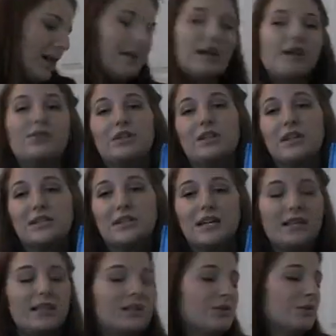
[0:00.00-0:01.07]
I'm kind of really
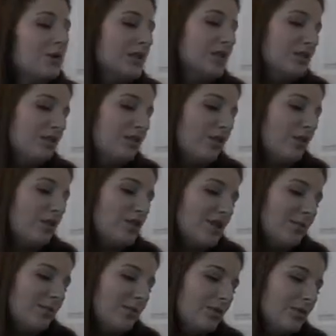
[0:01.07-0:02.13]
excited. This one is for
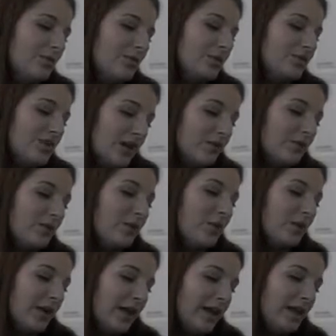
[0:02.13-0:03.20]
general,
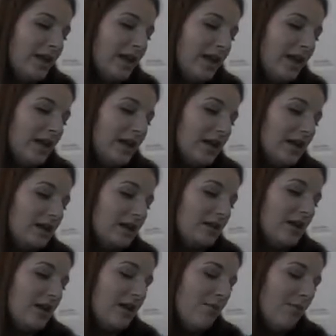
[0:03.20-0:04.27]
organic,
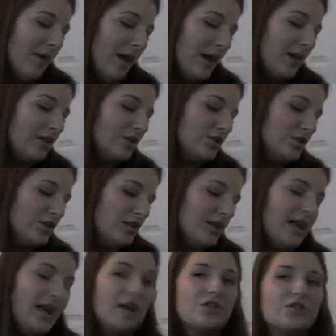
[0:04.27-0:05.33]
and biology,
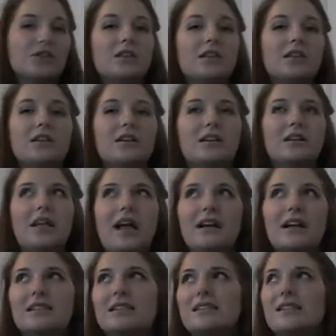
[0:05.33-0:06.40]
and actually the
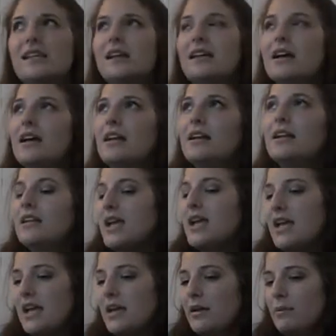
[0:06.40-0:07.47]
class
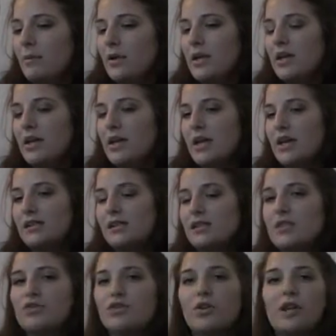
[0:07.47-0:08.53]
name is
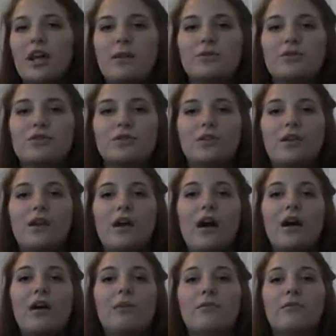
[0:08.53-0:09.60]
Intro to Chemistry
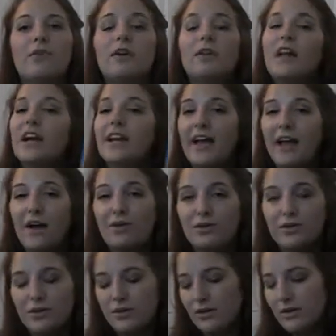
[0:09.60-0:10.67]
for Allied
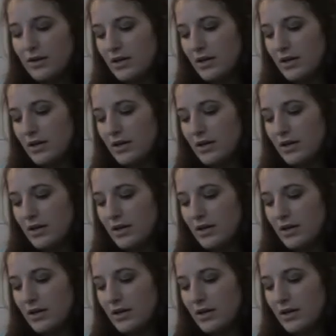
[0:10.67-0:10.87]
Health.